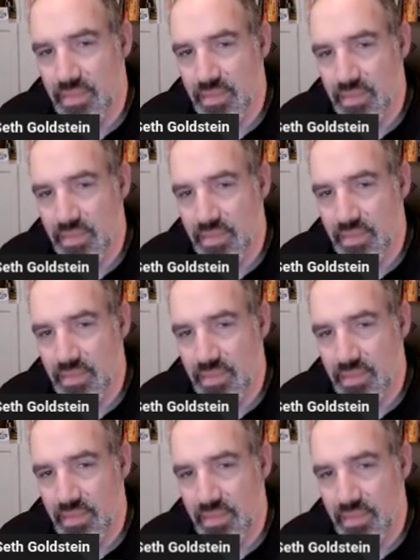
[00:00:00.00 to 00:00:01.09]

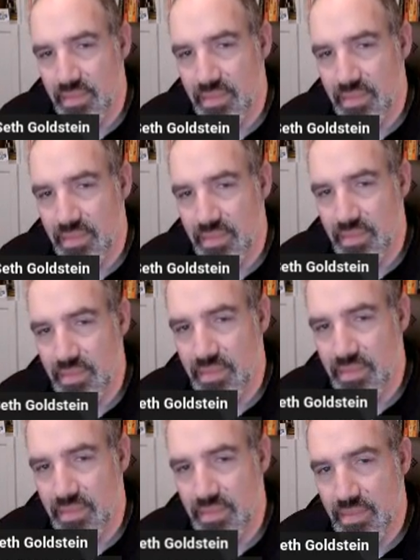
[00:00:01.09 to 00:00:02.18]

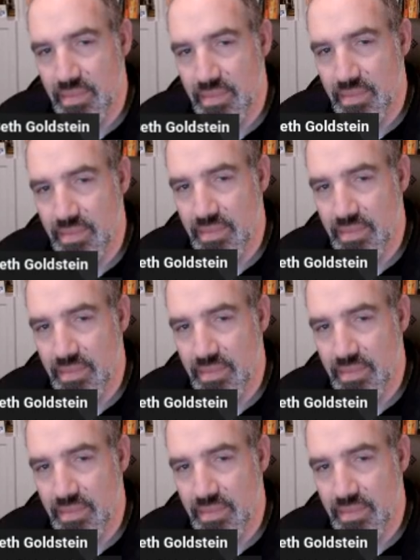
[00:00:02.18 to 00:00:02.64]
No words are spoken by the person on screen.